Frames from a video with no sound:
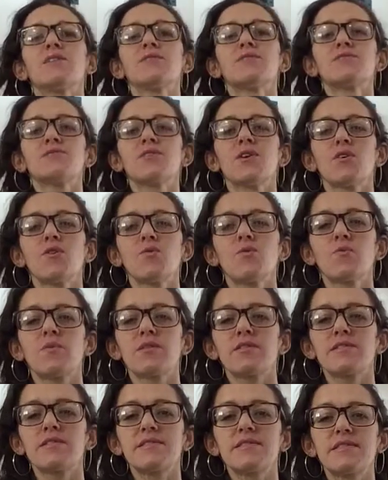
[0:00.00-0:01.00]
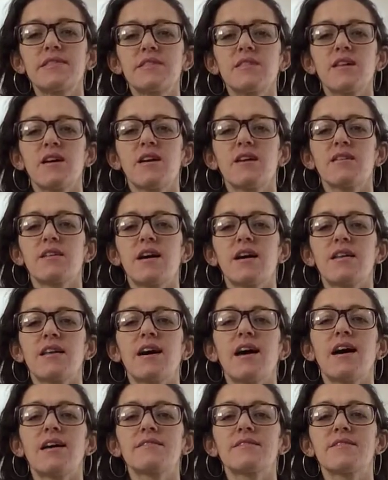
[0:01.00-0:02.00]
So we're still on
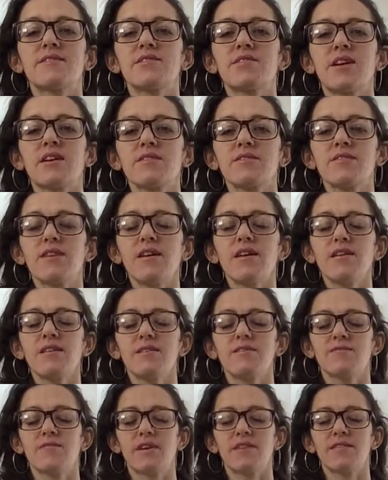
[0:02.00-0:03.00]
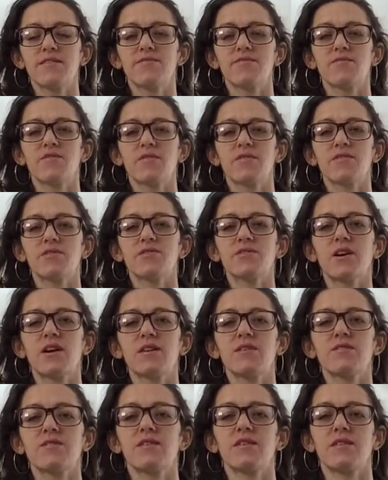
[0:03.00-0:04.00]
Anahata chakra, right? The fourth
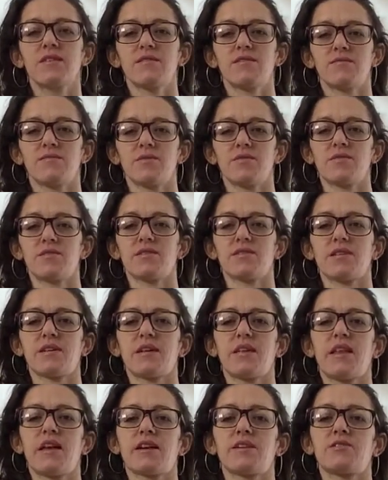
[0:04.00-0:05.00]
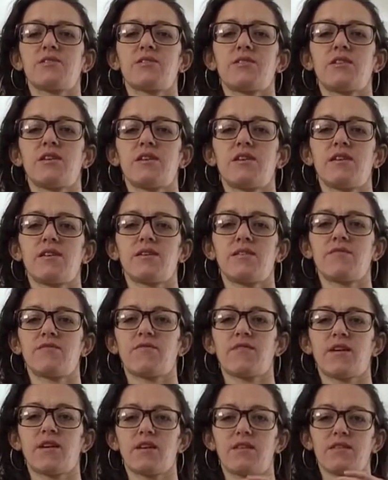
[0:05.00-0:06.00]
chakra, which is a connection of
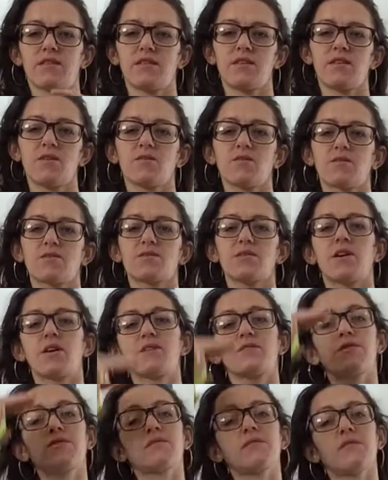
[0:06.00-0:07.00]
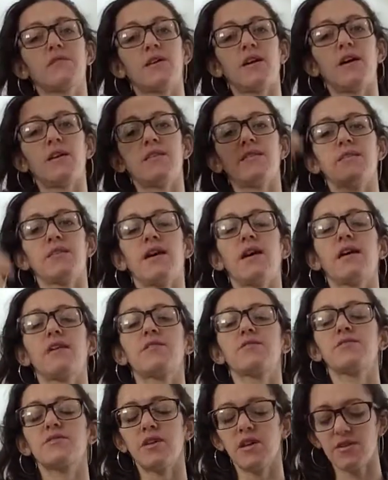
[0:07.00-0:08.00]
the lower chakras and the
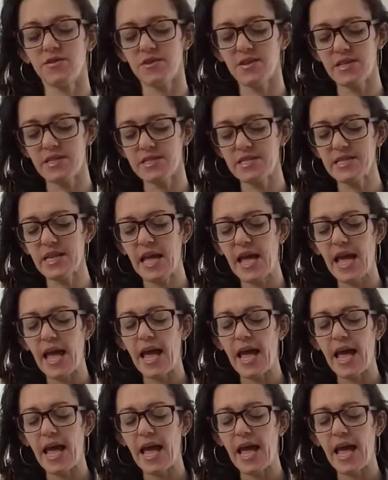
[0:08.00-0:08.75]
higher chakras.